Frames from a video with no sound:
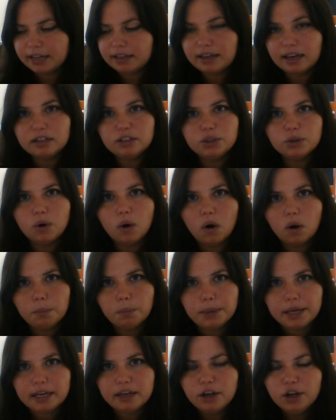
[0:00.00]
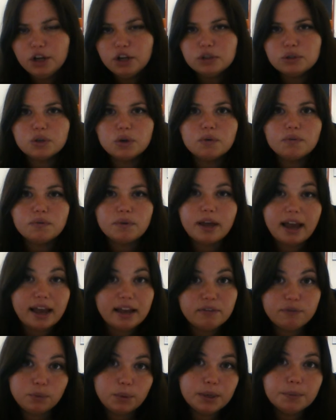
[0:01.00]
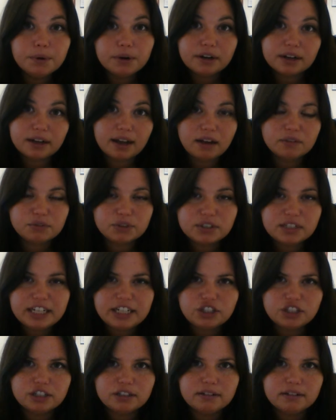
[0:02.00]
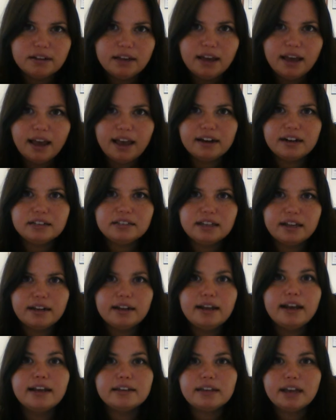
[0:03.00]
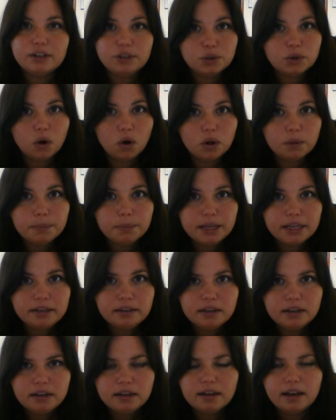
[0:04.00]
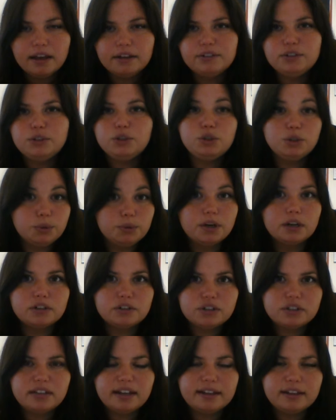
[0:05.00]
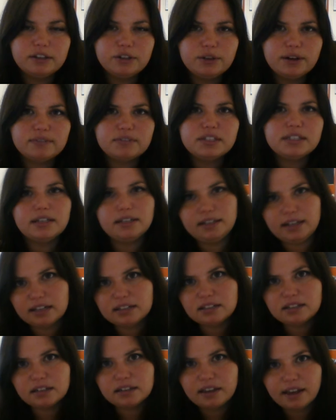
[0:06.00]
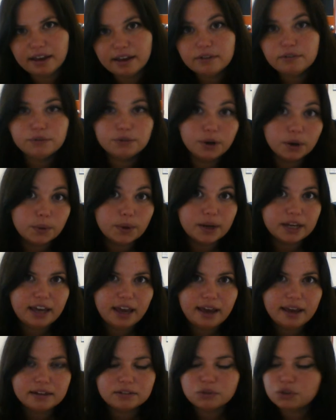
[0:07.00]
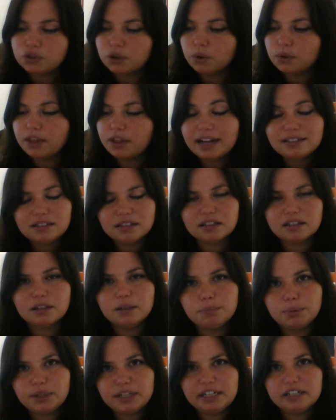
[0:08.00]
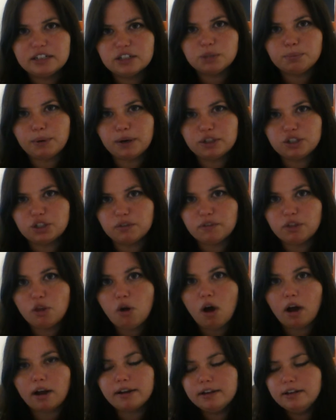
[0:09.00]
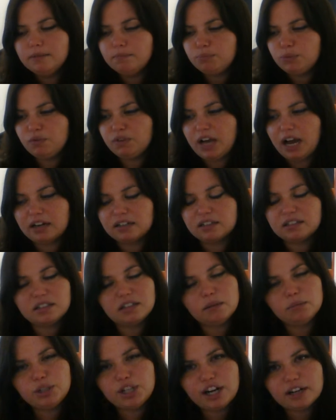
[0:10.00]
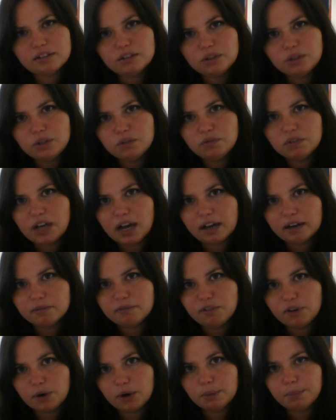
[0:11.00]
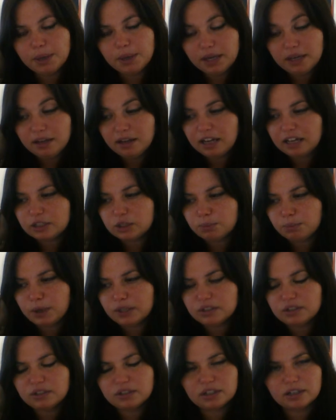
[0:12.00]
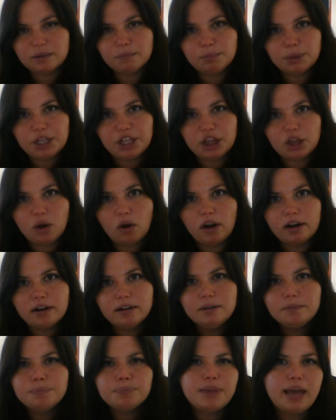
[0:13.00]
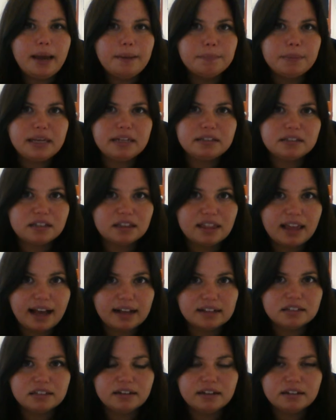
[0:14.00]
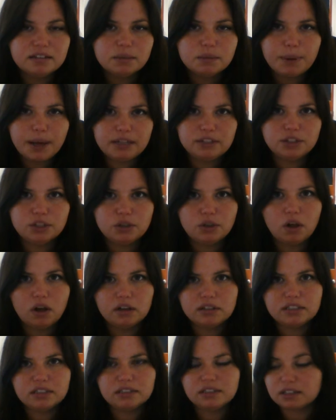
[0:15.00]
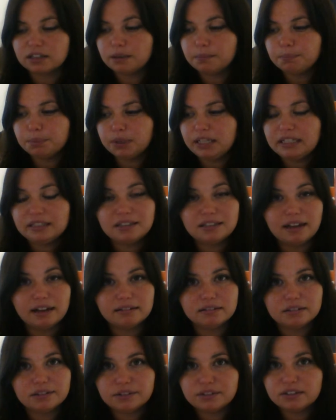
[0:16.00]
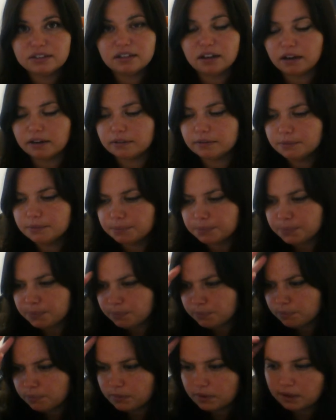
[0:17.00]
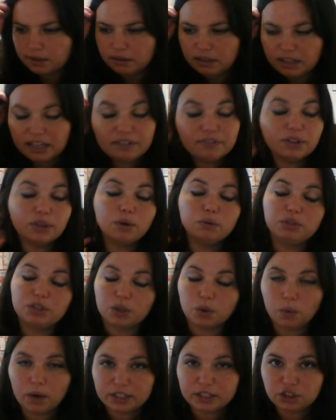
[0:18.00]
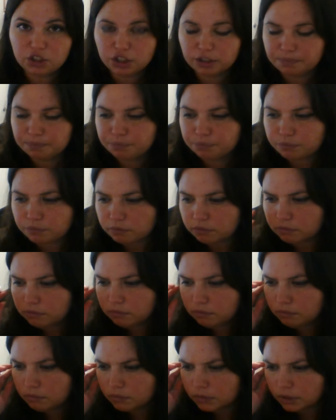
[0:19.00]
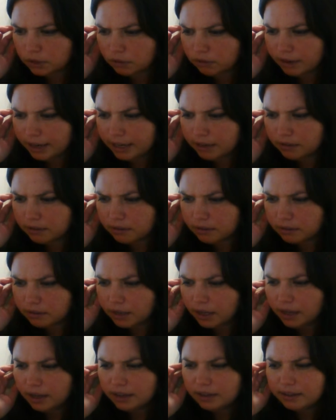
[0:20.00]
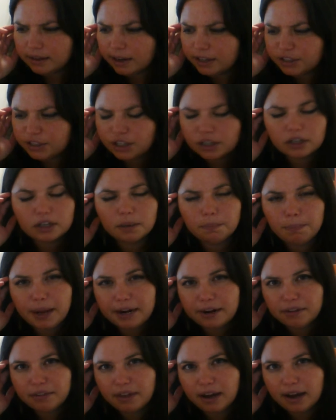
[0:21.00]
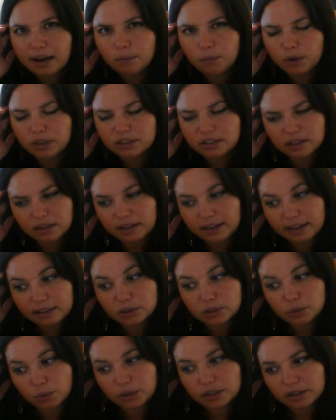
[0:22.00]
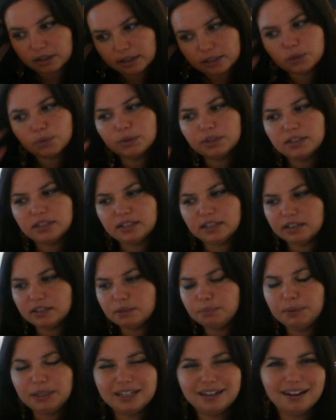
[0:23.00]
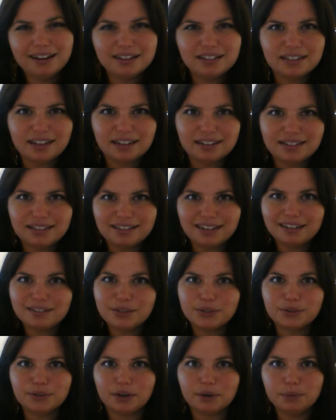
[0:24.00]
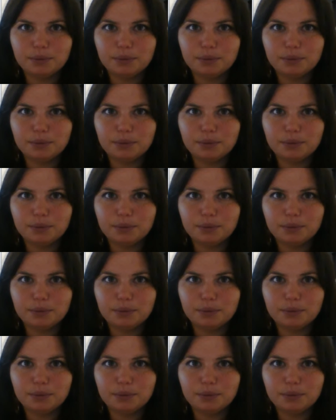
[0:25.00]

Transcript: Can you call me? So if we were in a conversation and I said, hey, can you call me? And you would understand that you'd have to say, yes, I can, or no, I can't. So that's the complete expression of thought. You've got a subject, you've got a verb, expresses a complete thought. That means that that's an independent clause, it's a complete sentence, it's done, even though it's a question. All right. Now you got to compare that one to the next one. The next one says, because I said so.